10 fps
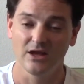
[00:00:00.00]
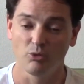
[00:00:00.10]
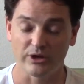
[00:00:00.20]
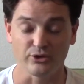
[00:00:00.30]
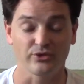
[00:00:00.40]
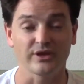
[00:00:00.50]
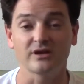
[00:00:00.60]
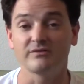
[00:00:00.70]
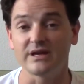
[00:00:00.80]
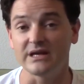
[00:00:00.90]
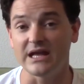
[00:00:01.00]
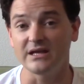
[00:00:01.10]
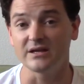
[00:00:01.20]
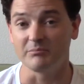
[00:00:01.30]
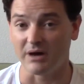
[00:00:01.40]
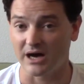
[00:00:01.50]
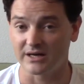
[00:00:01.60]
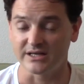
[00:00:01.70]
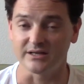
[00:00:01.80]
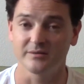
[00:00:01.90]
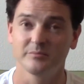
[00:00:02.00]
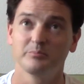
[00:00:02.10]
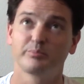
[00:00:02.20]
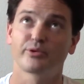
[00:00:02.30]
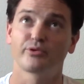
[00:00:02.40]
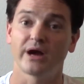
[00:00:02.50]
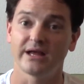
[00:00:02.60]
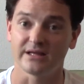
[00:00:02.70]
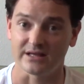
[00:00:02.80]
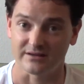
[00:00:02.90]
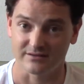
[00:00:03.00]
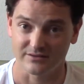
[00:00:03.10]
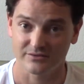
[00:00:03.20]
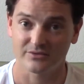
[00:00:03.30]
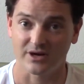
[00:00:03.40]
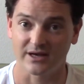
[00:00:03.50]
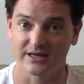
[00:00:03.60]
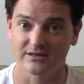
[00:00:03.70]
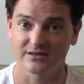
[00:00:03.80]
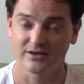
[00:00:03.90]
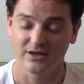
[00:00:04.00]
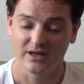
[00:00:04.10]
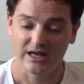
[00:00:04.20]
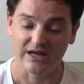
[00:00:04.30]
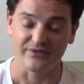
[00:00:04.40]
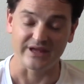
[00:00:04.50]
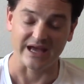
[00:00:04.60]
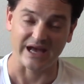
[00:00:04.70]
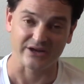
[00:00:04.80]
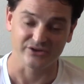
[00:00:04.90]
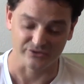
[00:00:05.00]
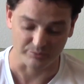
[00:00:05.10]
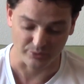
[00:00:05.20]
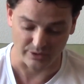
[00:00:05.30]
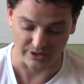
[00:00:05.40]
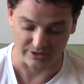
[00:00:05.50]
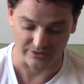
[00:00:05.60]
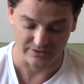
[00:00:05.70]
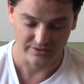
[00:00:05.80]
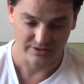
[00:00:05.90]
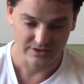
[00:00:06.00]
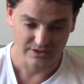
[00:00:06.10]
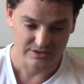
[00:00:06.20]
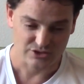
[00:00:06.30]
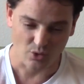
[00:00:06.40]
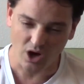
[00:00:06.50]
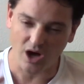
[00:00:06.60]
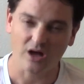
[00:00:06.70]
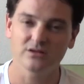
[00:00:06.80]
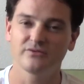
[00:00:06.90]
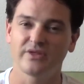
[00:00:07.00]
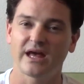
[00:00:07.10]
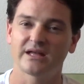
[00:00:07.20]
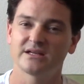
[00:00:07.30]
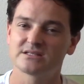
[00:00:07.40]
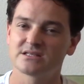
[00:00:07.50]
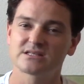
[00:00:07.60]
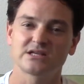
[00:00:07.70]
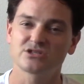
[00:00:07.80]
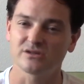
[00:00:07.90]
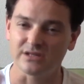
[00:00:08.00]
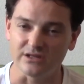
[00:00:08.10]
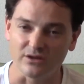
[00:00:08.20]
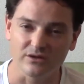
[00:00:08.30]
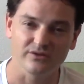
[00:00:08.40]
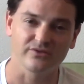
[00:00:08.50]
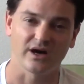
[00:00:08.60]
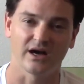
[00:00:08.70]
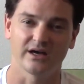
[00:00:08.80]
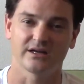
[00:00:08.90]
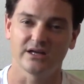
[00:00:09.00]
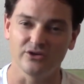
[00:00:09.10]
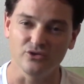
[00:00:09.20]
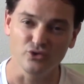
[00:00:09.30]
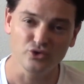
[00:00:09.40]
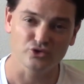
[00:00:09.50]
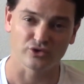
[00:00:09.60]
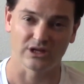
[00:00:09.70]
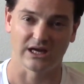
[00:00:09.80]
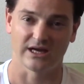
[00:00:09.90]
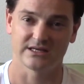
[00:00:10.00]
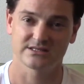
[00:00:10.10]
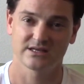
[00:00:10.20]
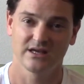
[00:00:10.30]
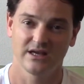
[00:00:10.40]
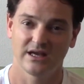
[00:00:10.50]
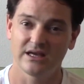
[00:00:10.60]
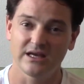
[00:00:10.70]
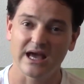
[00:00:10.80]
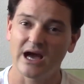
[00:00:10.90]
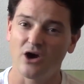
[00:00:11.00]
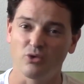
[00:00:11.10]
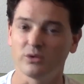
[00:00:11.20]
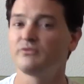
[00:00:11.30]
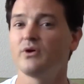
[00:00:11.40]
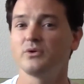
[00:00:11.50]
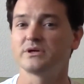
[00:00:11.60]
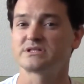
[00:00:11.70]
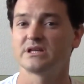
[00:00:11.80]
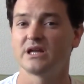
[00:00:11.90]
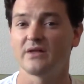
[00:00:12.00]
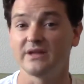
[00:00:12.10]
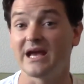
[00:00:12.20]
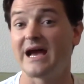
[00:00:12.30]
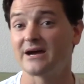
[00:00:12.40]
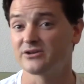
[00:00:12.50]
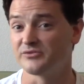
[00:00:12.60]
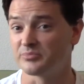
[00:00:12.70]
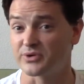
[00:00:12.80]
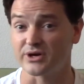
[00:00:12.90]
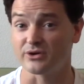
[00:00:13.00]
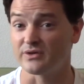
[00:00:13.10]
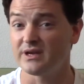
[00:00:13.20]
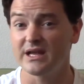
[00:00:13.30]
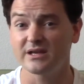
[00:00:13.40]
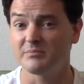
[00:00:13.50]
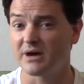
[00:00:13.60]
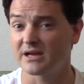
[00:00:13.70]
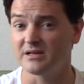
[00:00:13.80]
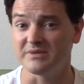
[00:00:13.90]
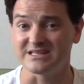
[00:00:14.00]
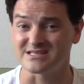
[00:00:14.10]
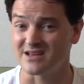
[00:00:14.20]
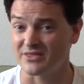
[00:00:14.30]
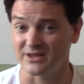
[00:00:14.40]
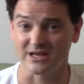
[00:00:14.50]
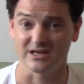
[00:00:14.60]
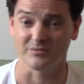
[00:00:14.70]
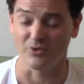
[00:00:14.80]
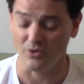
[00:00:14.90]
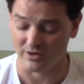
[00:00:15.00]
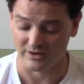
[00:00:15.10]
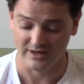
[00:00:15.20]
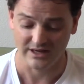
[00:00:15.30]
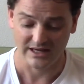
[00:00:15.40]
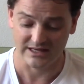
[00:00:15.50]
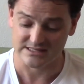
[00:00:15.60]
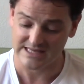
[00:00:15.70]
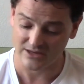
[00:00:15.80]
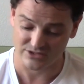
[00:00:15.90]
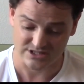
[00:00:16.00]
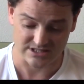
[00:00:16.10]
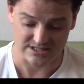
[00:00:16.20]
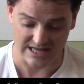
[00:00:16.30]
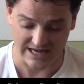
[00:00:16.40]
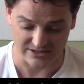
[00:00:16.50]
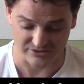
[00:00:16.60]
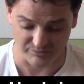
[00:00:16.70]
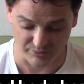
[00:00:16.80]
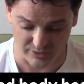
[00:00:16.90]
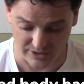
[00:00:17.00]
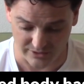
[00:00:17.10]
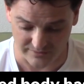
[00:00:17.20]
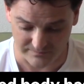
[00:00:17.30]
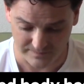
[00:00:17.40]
when you think of a naked body praying, right? In the act of prayer. So all of that is essentially nullified and neutralized, and now we're focused in on the act of prayer. The naked body means nothing anymore. It is now just this act of prayer.